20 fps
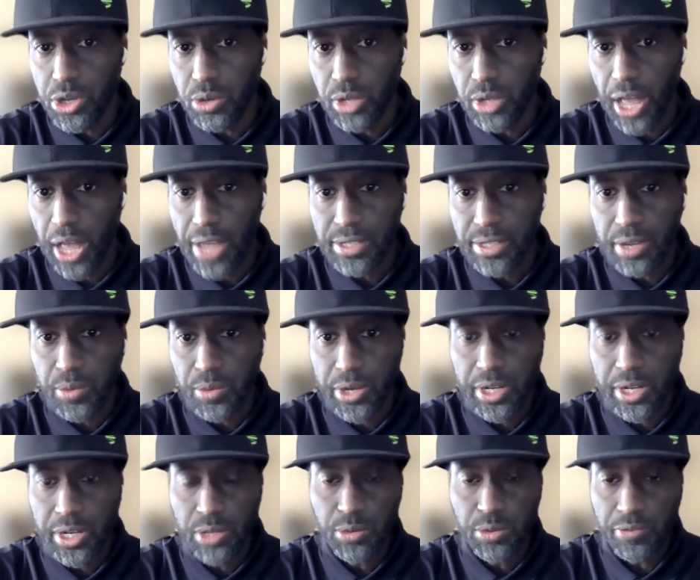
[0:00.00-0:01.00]
utilize it
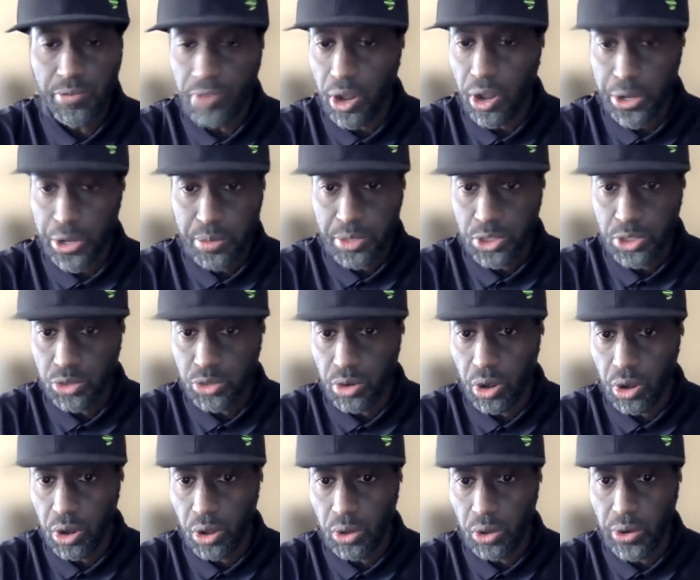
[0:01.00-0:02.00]
when it deals with volume
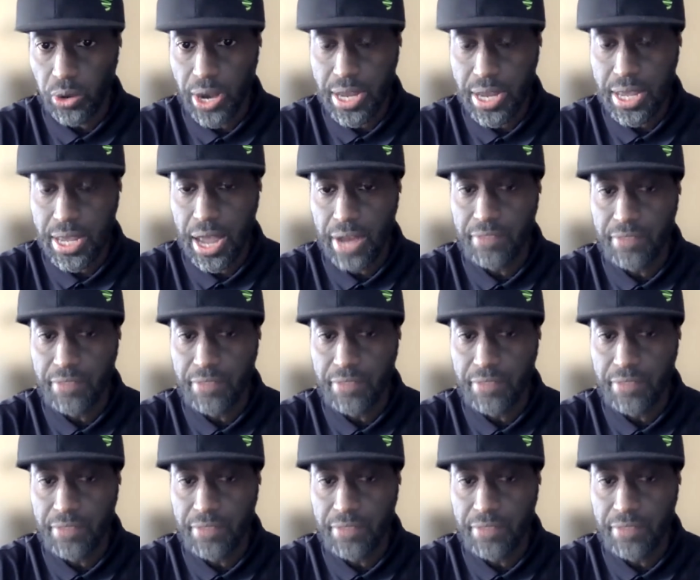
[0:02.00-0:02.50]
control or any